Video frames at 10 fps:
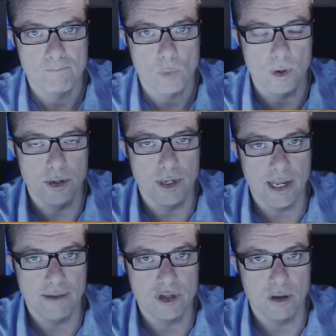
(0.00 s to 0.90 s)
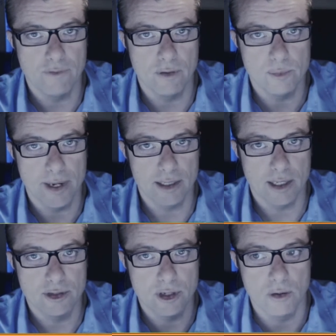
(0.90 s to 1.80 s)
Well, you didn't have cell phones back
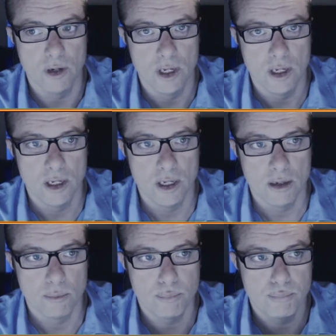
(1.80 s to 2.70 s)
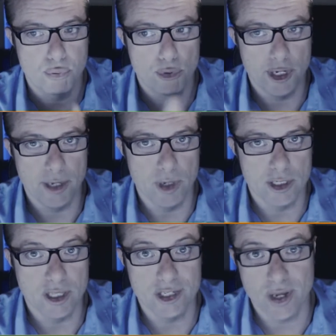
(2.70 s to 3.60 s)
then, so pretty
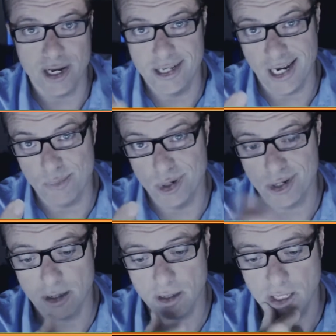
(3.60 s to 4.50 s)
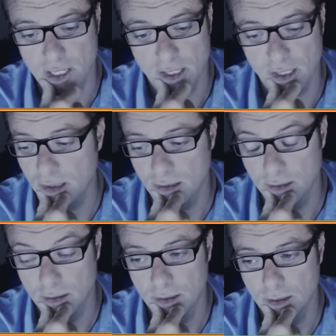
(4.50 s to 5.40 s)
much, unless you had a date book, how
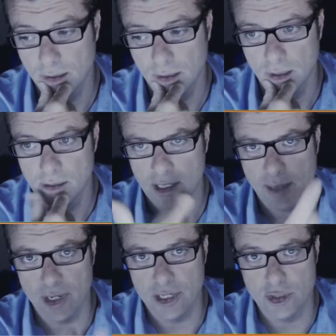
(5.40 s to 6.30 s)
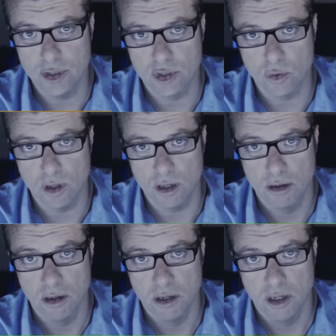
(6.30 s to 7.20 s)
many did you store?
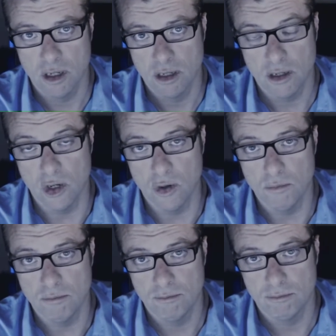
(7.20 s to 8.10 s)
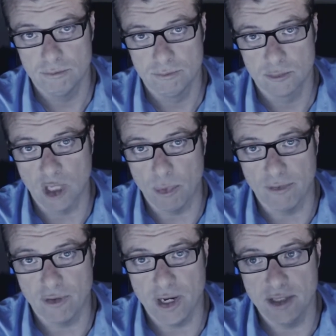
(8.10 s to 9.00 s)
Home, a couple
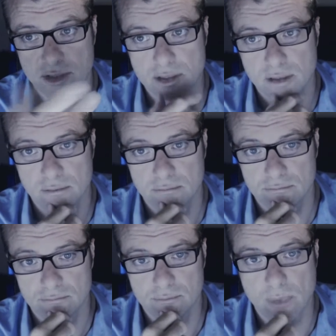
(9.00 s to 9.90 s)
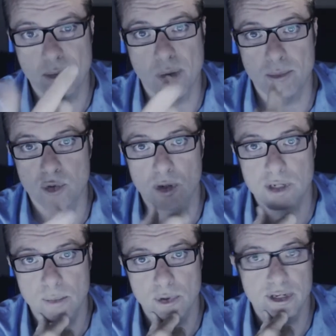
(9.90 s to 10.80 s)
of friends, maybe mom's work
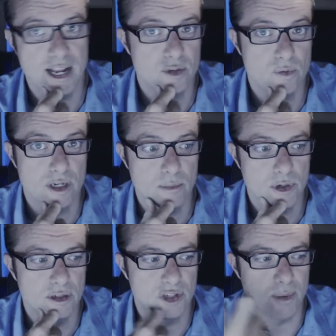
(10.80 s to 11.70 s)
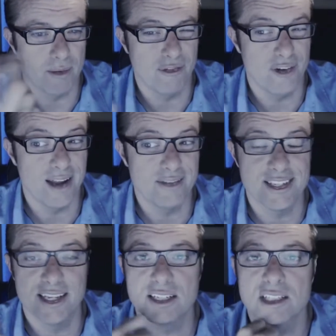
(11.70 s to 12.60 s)
number, dad's work number, so maybe 5,
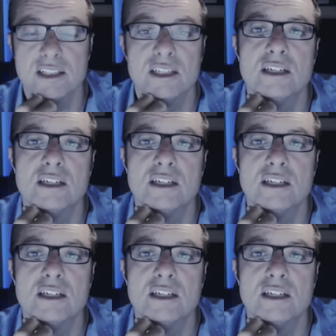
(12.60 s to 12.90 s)
6.